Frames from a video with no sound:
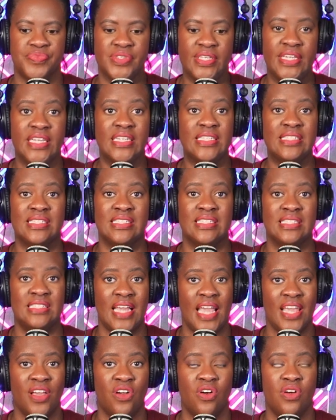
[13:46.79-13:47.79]
gets to
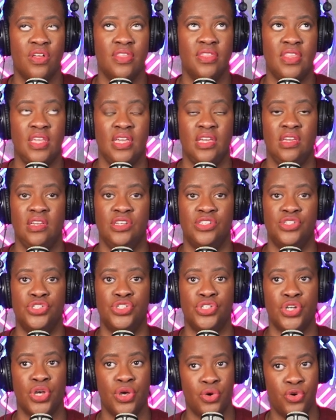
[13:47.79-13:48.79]
stay on the
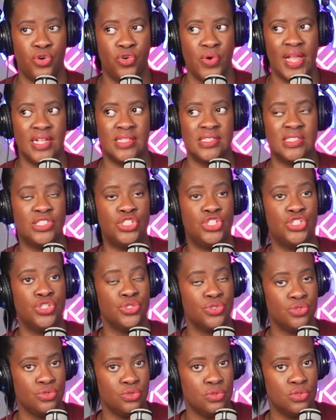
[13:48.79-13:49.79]
show and
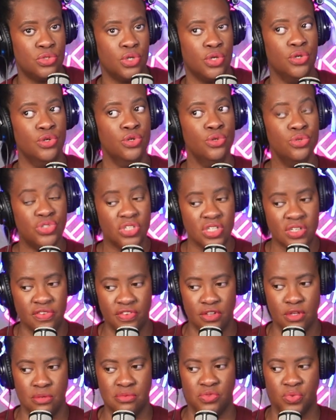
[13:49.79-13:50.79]
choose who she
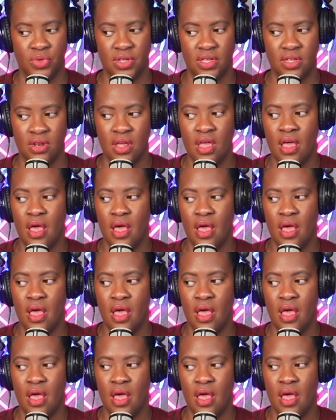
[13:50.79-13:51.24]
films with,